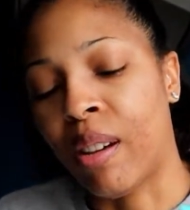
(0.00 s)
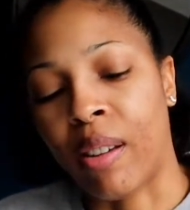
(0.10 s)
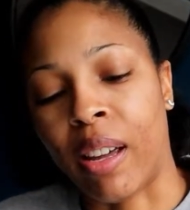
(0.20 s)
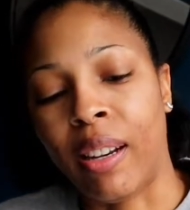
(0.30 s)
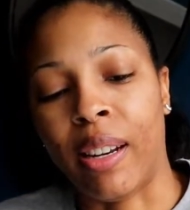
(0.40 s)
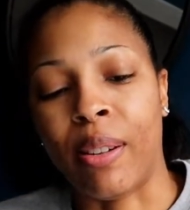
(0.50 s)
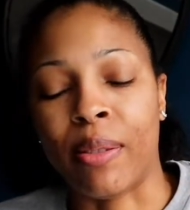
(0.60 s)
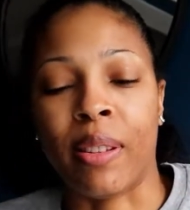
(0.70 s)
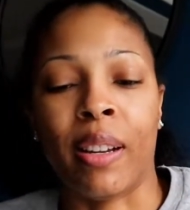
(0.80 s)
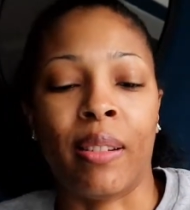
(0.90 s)
Okay, I need to go
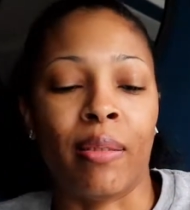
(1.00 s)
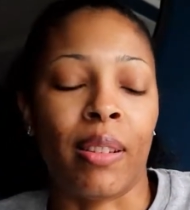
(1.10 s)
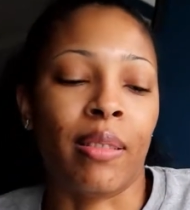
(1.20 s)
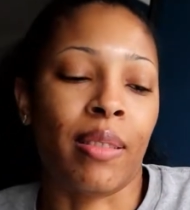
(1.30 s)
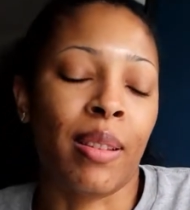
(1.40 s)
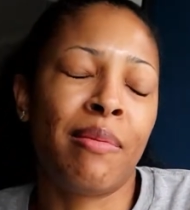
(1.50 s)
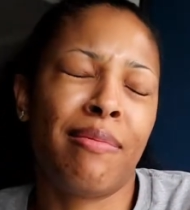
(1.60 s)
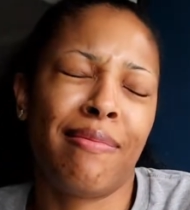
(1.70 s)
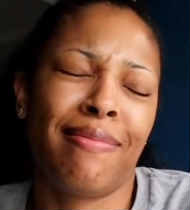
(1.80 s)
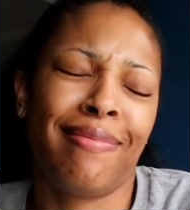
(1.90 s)
sit down because
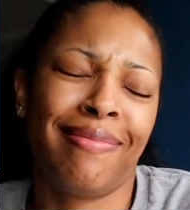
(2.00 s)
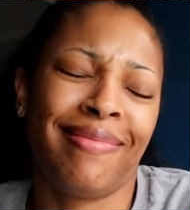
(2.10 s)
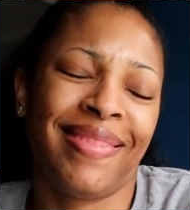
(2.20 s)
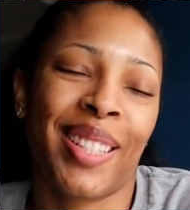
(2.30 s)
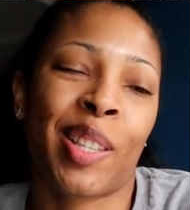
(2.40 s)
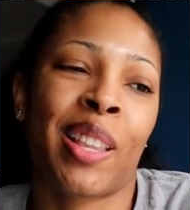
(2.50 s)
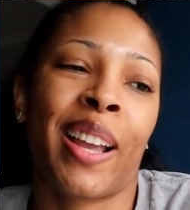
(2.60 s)
it's